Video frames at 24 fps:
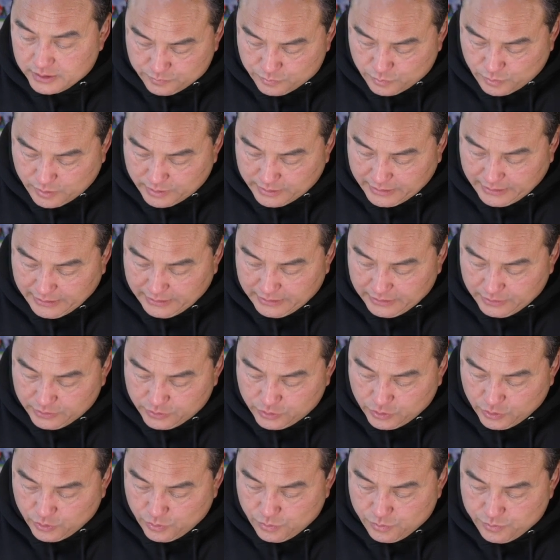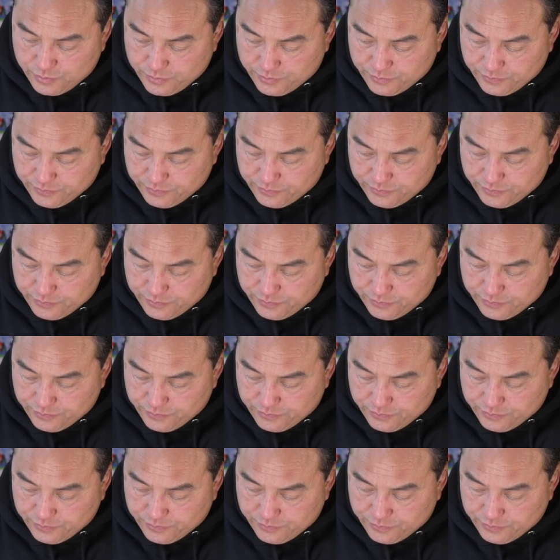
$182,000